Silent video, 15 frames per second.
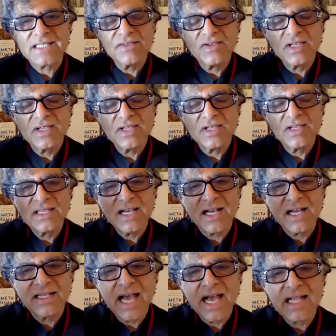Even the
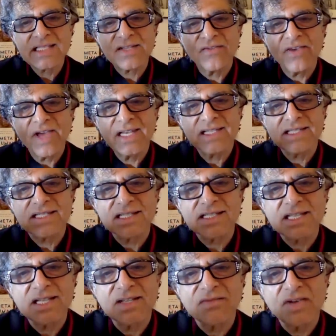canals of Venice are
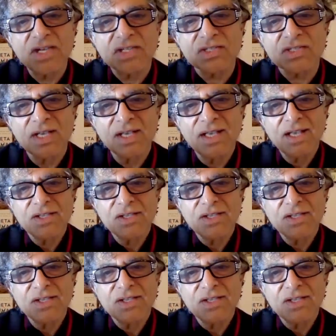seeing fish.